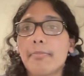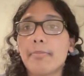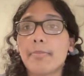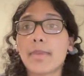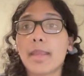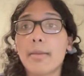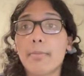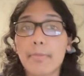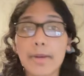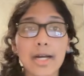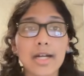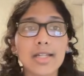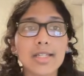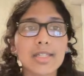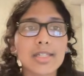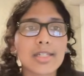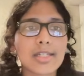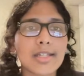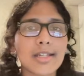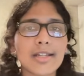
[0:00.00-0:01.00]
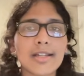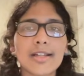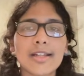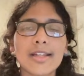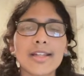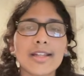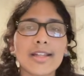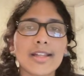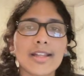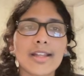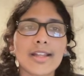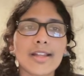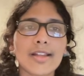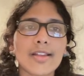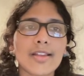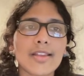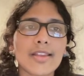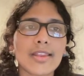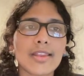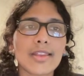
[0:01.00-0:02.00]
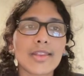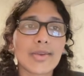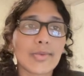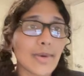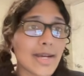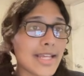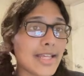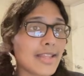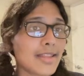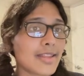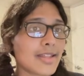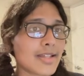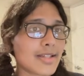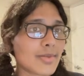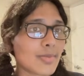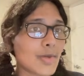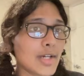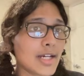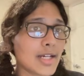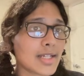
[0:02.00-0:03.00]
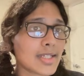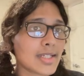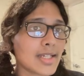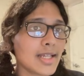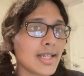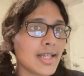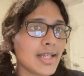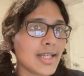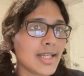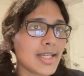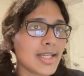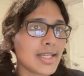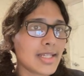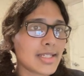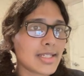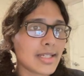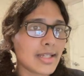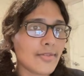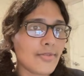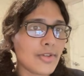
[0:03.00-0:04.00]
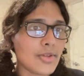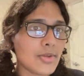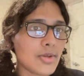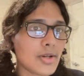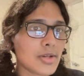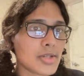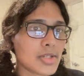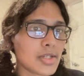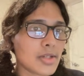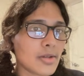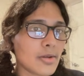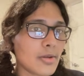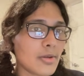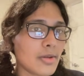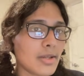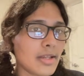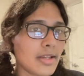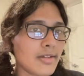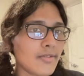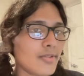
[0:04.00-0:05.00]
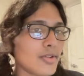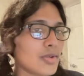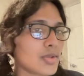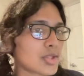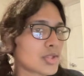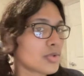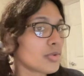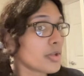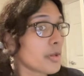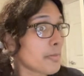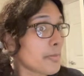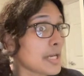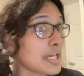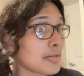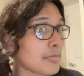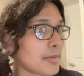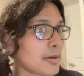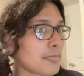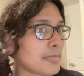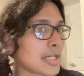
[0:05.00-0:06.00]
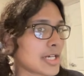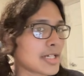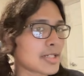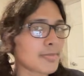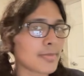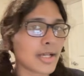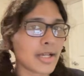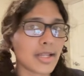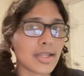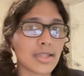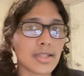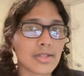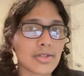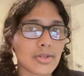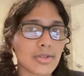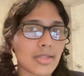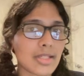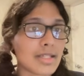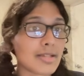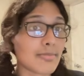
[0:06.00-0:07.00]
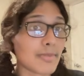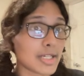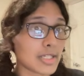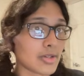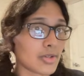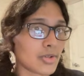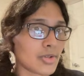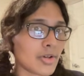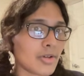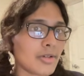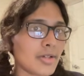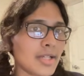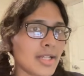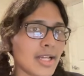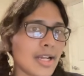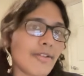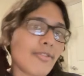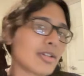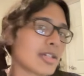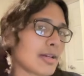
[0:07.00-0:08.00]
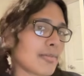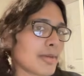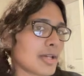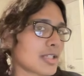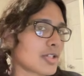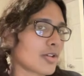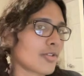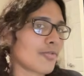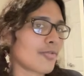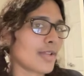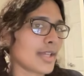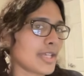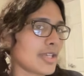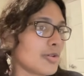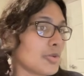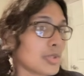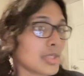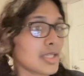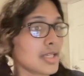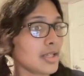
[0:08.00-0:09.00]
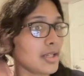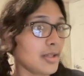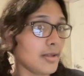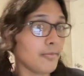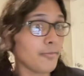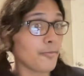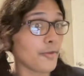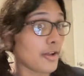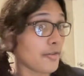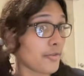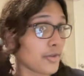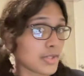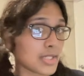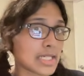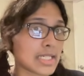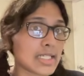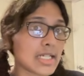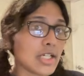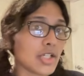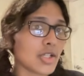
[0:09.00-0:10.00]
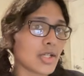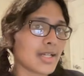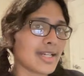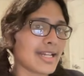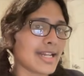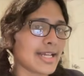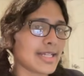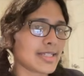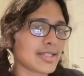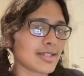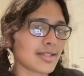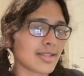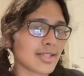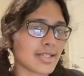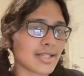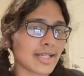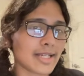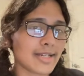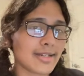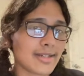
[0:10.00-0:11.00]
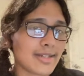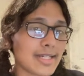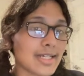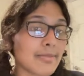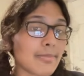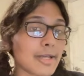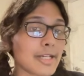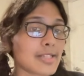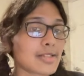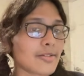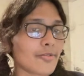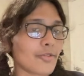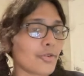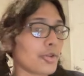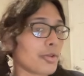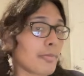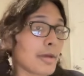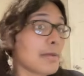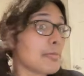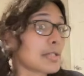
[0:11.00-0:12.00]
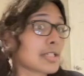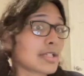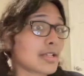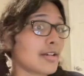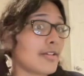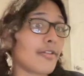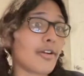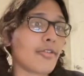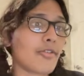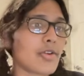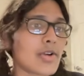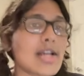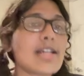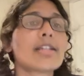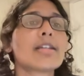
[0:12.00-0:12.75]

But the way this works is if you install the better bibtex plugin, this is my Zotero. Every time I sort of like use the Firefox extension, it adds to this like database of all the papers that I've ever read.